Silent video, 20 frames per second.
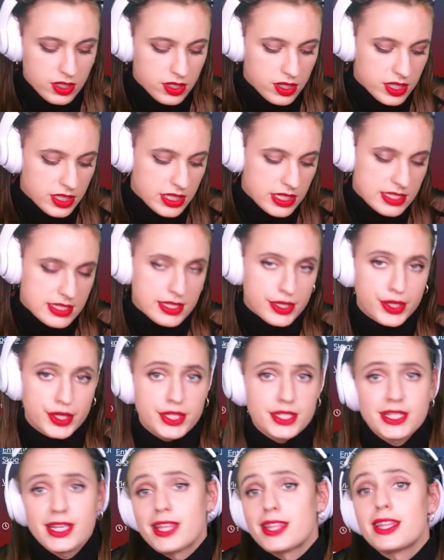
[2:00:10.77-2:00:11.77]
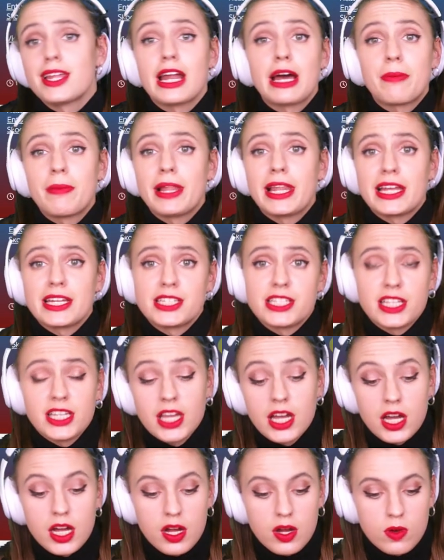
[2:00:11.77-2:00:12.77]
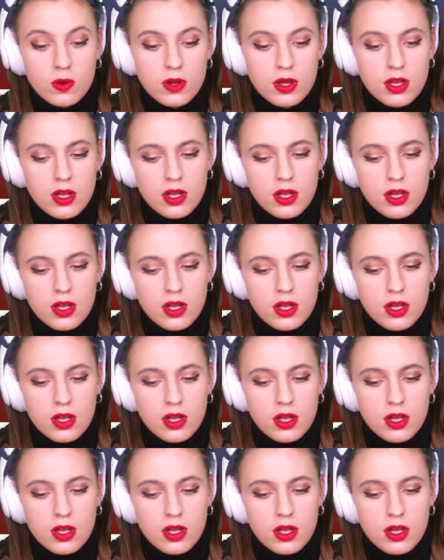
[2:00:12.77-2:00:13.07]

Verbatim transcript: look at these lyrics, and then I'm gonna let you go,